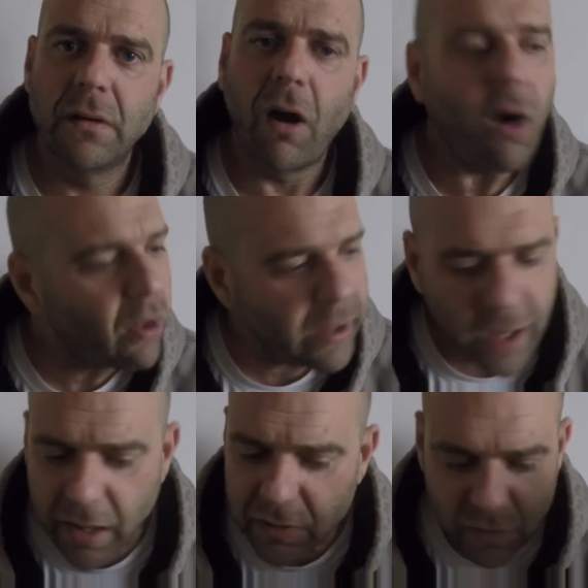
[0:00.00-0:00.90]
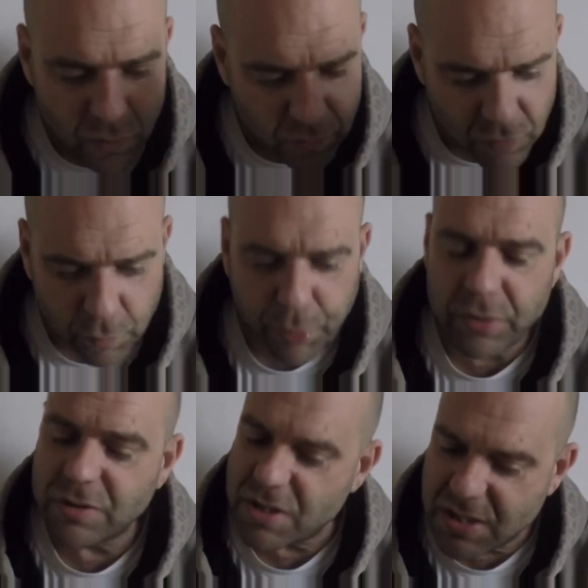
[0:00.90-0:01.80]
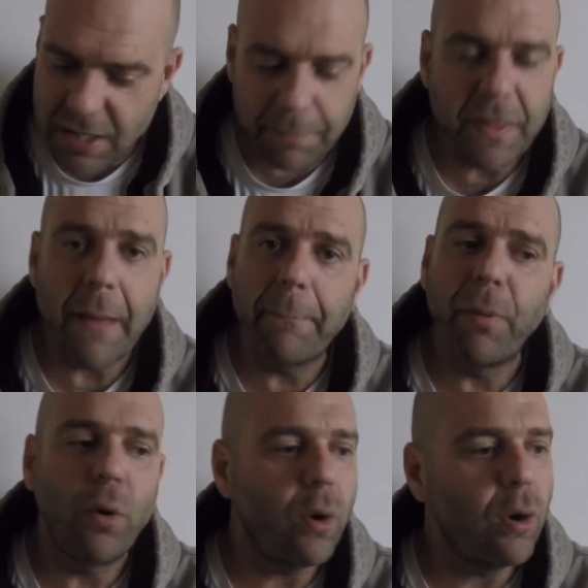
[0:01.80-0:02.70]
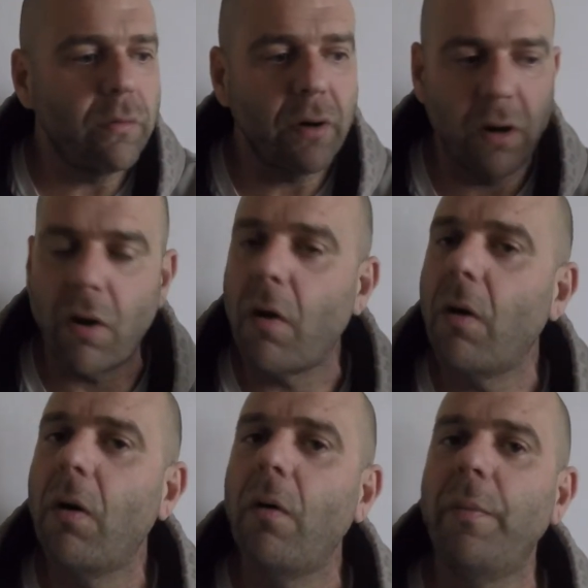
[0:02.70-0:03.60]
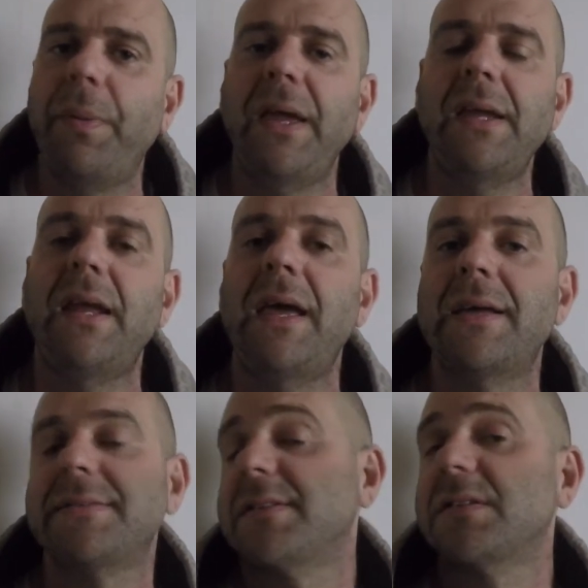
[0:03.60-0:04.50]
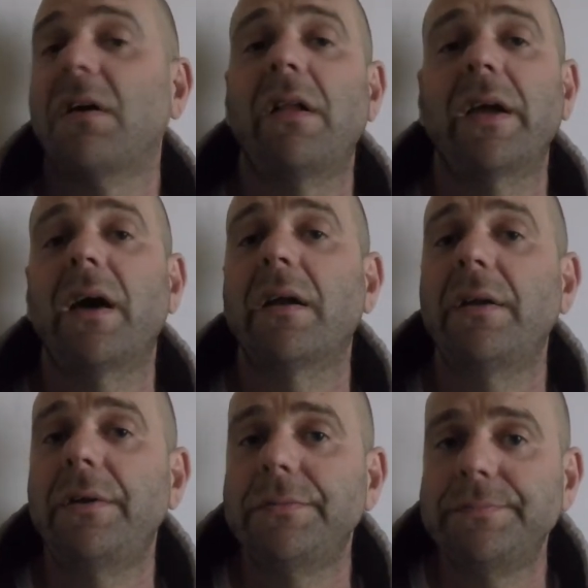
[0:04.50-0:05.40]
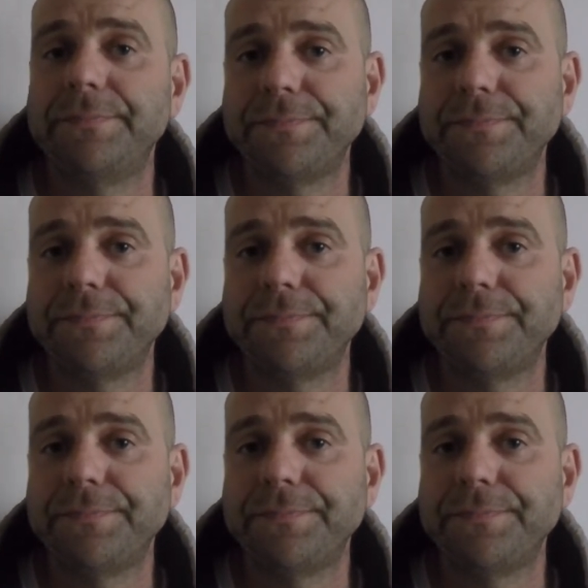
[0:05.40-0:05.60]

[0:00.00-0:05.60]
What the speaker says: All I gotta do is just tip that boat over and all the pain ends. That's all I gotta do.